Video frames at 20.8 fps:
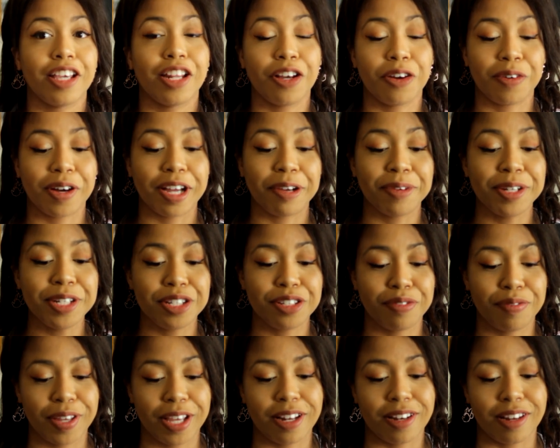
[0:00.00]
You know, I went
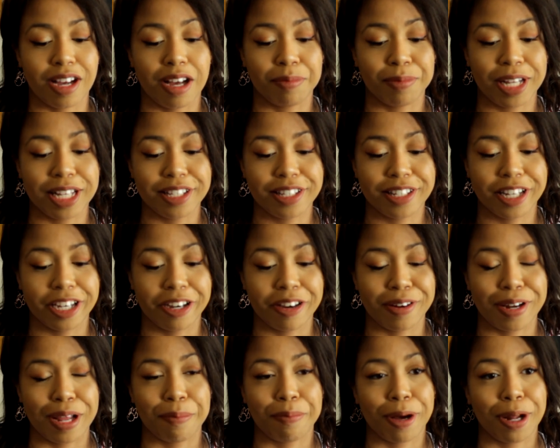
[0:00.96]
to Vietnam last year
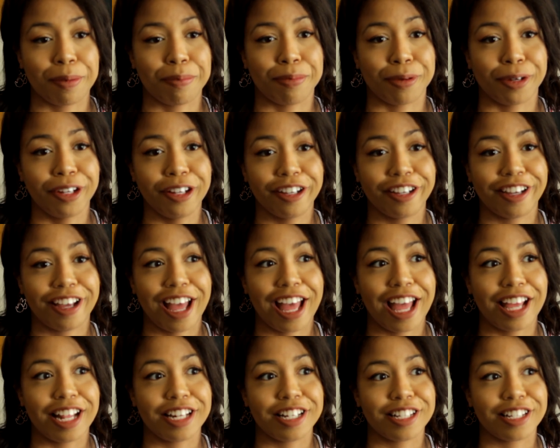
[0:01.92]
and I bought a book
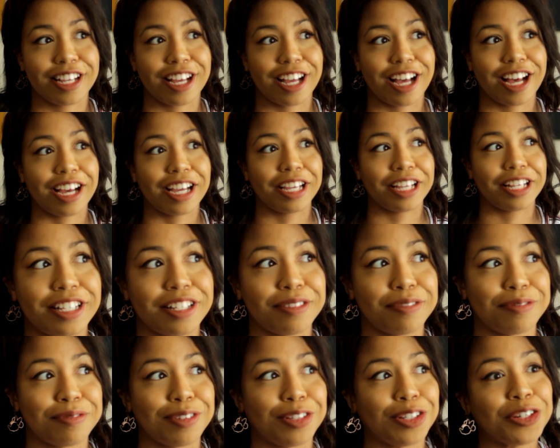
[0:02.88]
and I
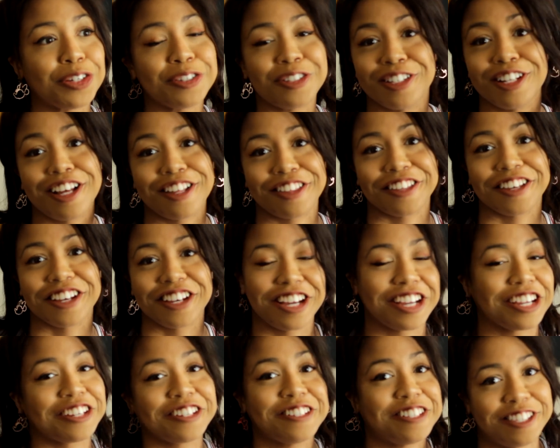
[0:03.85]
learned nothing.
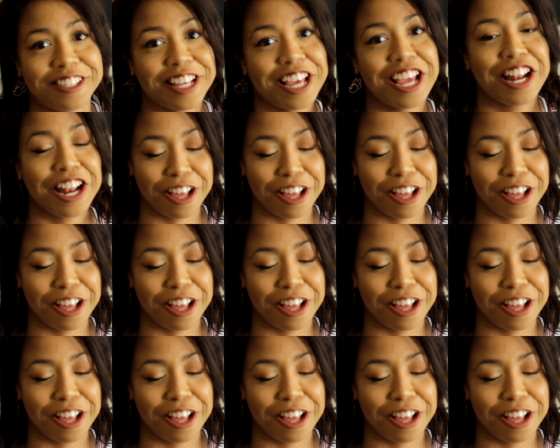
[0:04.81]
I could say